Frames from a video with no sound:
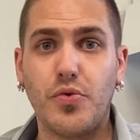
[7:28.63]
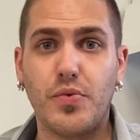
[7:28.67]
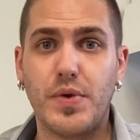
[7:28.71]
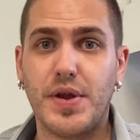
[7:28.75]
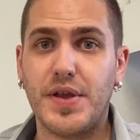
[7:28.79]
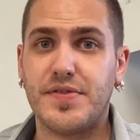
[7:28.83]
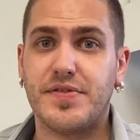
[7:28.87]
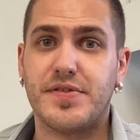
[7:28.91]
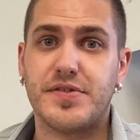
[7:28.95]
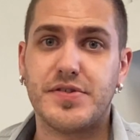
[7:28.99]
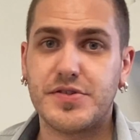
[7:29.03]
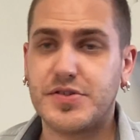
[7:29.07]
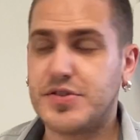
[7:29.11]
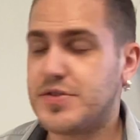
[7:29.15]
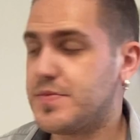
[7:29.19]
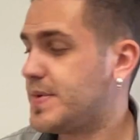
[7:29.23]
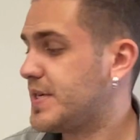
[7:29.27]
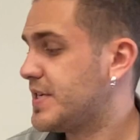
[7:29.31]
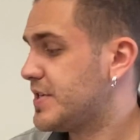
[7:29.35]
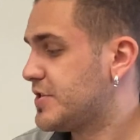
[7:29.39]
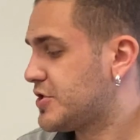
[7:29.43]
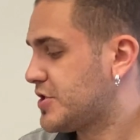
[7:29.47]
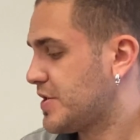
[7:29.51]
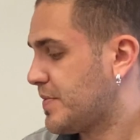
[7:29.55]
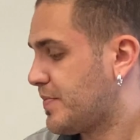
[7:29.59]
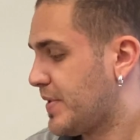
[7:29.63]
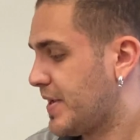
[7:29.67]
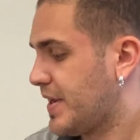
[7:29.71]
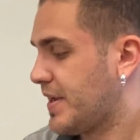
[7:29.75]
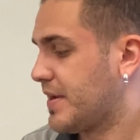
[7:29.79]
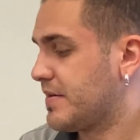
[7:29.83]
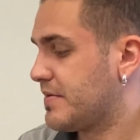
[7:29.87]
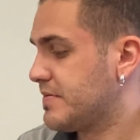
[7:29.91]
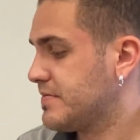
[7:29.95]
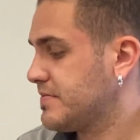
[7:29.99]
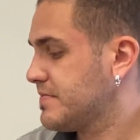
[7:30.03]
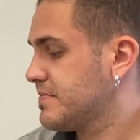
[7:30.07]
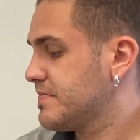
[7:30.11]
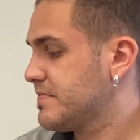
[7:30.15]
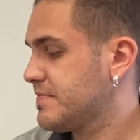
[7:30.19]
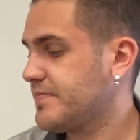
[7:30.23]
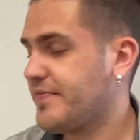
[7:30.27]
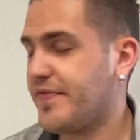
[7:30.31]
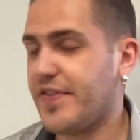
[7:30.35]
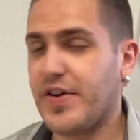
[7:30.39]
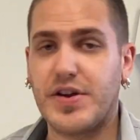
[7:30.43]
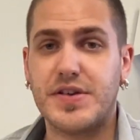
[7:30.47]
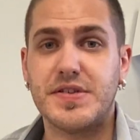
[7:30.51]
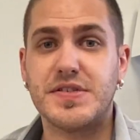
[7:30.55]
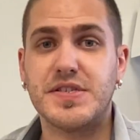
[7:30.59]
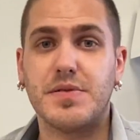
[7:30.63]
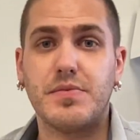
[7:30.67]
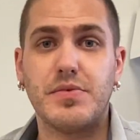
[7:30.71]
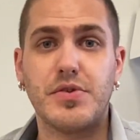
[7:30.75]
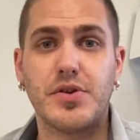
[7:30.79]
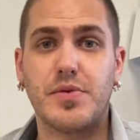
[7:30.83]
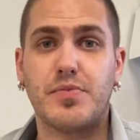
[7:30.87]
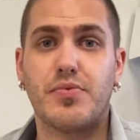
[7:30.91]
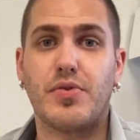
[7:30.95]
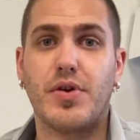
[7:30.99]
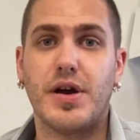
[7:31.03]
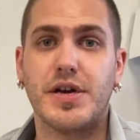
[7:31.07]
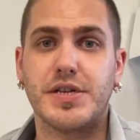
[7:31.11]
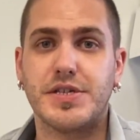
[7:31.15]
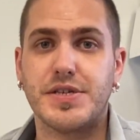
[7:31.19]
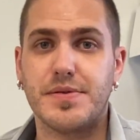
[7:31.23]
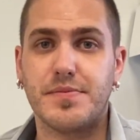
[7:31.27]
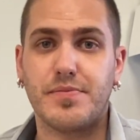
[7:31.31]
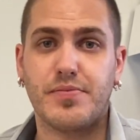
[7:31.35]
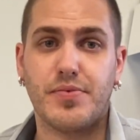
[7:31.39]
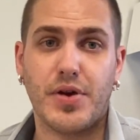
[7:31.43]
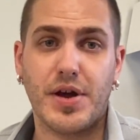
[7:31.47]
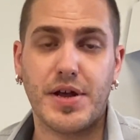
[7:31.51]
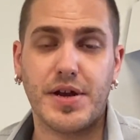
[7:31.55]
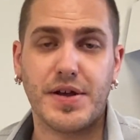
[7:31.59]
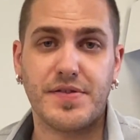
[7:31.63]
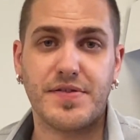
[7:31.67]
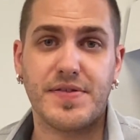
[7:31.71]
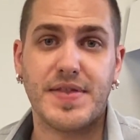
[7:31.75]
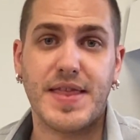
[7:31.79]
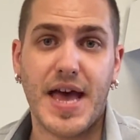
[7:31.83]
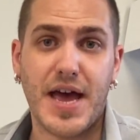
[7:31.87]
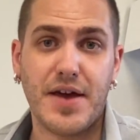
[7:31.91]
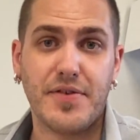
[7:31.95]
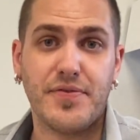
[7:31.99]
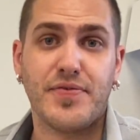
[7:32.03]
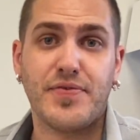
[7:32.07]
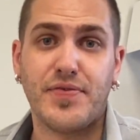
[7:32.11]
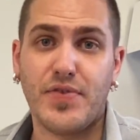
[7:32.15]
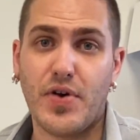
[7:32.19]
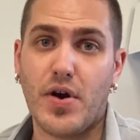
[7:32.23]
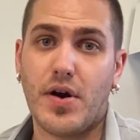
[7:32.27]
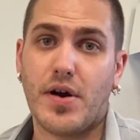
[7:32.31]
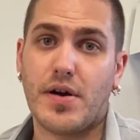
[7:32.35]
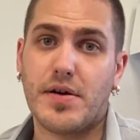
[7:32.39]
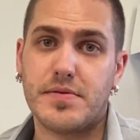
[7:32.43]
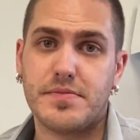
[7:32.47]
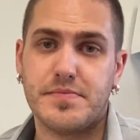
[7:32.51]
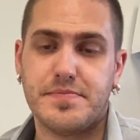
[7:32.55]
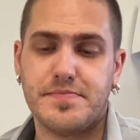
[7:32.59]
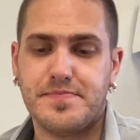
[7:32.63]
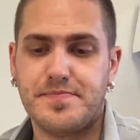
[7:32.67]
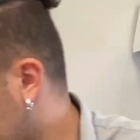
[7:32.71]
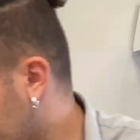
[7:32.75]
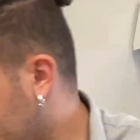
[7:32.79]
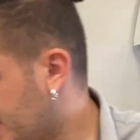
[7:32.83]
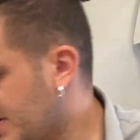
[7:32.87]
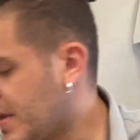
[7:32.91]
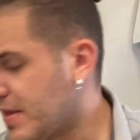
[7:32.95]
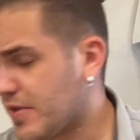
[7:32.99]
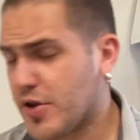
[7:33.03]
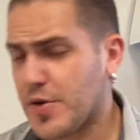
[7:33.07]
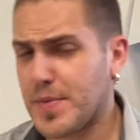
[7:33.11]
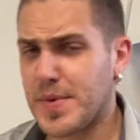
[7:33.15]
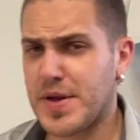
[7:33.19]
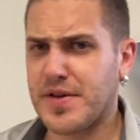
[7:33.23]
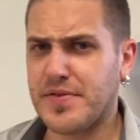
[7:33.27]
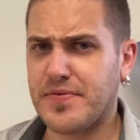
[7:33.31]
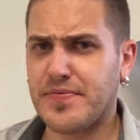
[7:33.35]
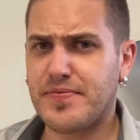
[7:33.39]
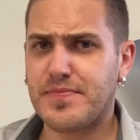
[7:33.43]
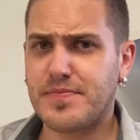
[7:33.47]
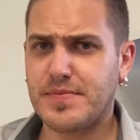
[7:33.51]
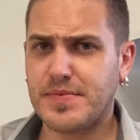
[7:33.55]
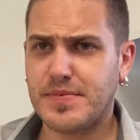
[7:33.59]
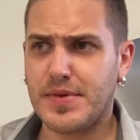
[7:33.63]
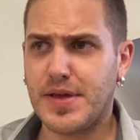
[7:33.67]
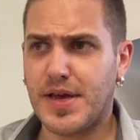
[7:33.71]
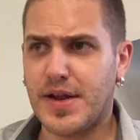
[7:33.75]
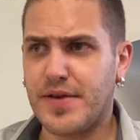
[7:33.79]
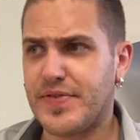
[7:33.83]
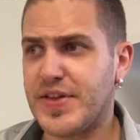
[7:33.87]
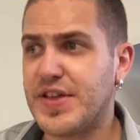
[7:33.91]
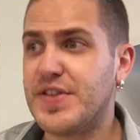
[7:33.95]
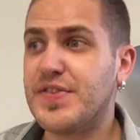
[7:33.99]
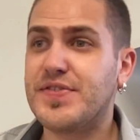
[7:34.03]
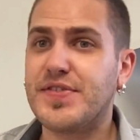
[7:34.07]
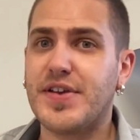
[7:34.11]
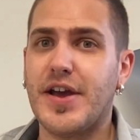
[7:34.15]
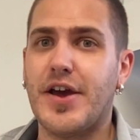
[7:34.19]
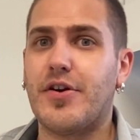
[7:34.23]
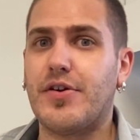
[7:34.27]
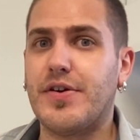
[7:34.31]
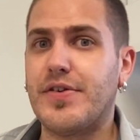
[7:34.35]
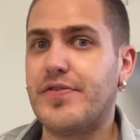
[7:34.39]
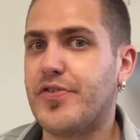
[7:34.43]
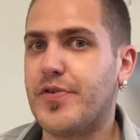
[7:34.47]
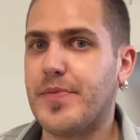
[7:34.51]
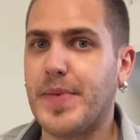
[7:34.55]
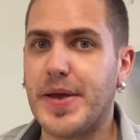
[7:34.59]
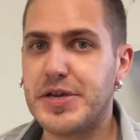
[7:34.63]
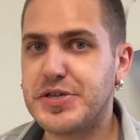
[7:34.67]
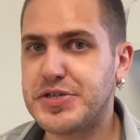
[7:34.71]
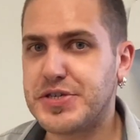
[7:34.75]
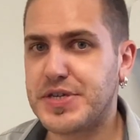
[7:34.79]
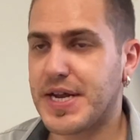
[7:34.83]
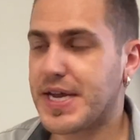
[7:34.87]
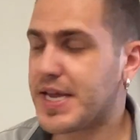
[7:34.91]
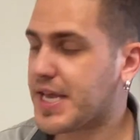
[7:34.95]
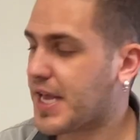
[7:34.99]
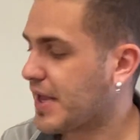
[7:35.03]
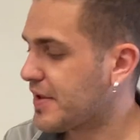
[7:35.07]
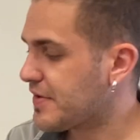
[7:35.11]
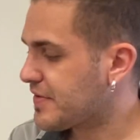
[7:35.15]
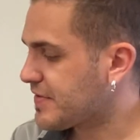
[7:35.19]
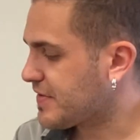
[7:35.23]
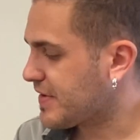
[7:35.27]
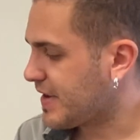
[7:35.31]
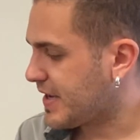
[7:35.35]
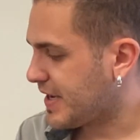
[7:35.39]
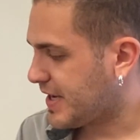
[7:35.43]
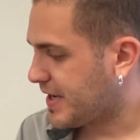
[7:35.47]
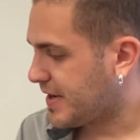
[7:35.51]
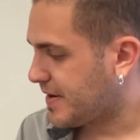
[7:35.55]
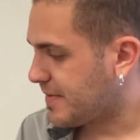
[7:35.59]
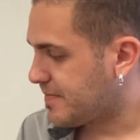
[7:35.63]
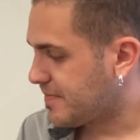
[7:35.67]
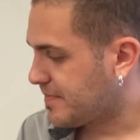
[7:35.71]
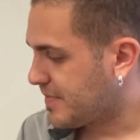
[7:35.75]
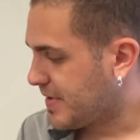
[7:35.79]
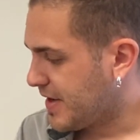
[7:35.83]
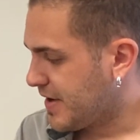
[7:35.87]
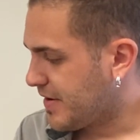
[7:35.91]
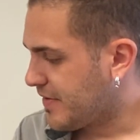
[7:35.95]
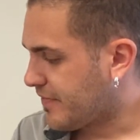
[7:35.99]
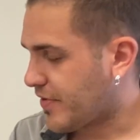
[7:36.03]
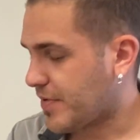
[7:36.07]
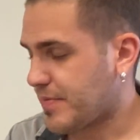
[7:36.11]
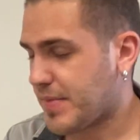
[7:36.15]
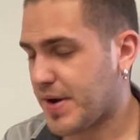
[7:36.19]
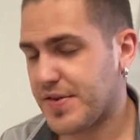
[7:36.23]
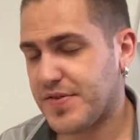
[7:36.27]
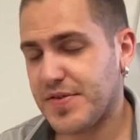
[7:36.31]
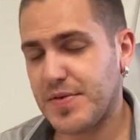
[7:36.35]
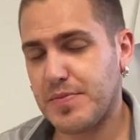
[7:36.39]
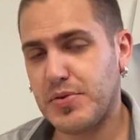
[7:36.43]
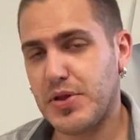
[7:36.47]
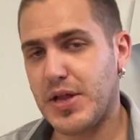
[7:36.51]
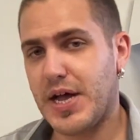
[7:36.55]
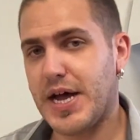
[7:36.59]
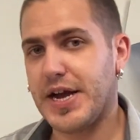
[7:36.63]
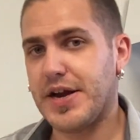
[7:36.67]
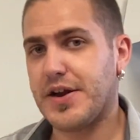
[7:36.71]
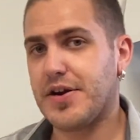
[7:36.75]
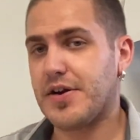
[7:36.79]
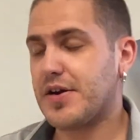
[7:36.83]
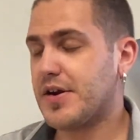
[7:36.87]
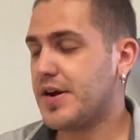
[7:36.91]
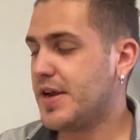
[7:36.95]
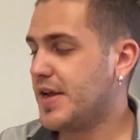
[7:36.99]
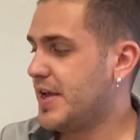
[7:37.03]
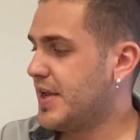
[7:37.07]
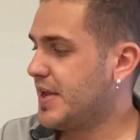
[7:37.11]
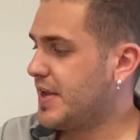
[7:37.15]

reason to be shipping very similar products that far. A little bit of kind of insider information, I guess, from my supplier.